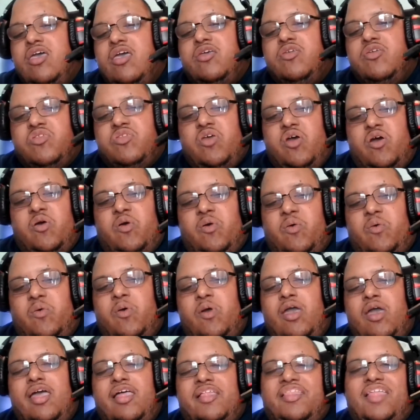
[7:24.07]
So
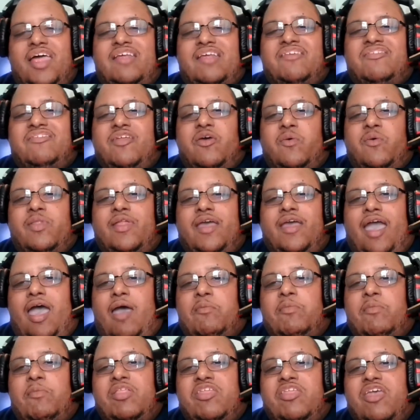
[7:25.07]
let us know in the
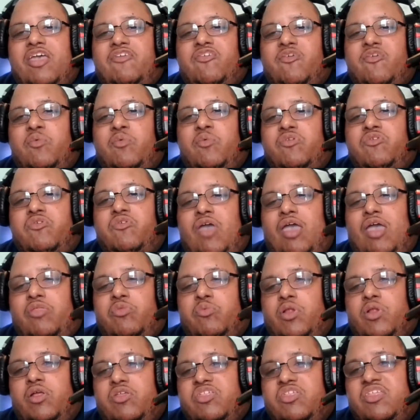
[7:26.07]
comment section what you guys
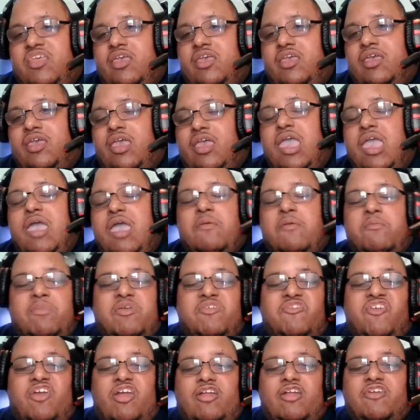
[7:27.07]
want to see. Be
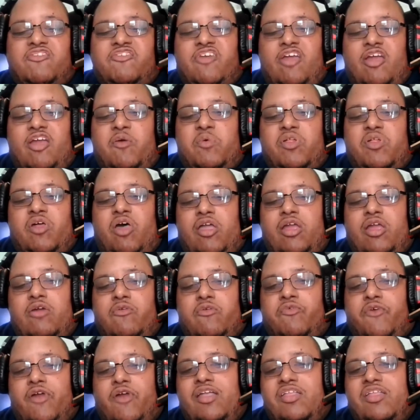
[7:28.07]
sure to share with all your
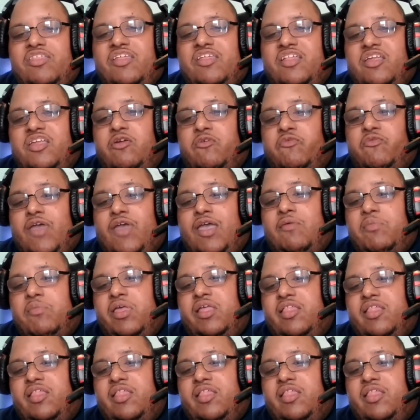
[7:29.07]
friends and your family.